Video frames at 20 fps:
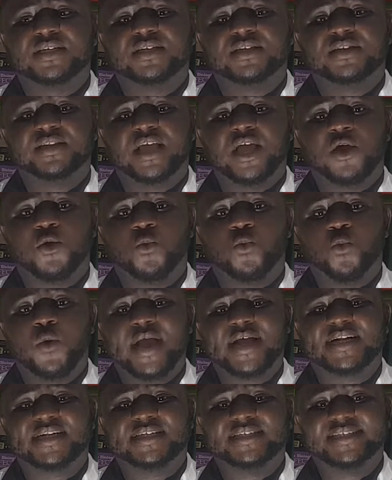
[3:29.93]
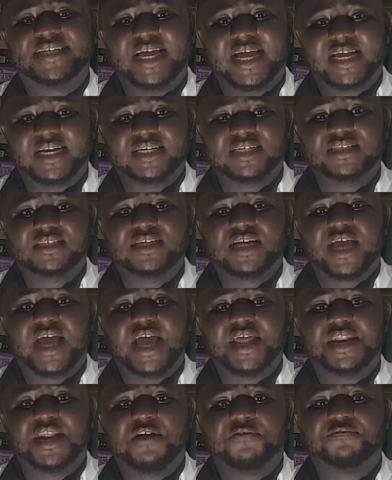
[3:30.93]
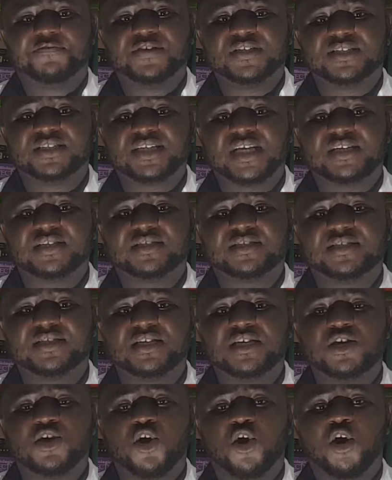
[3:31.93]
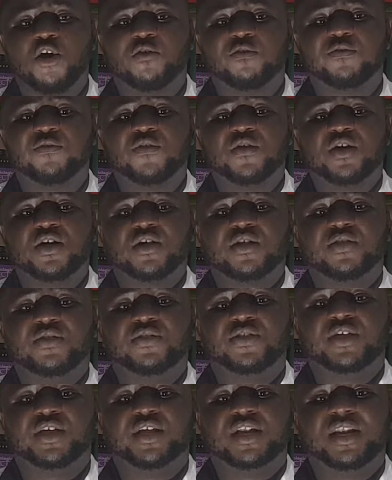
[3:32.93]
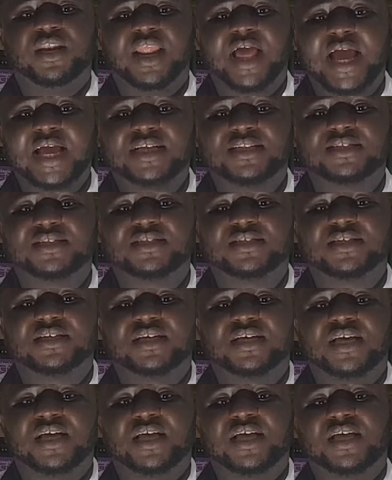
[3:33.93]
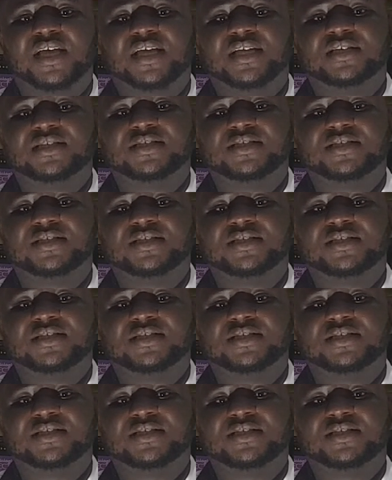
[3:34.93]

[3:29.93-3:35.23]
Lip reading: the work done and the efficiency of the light in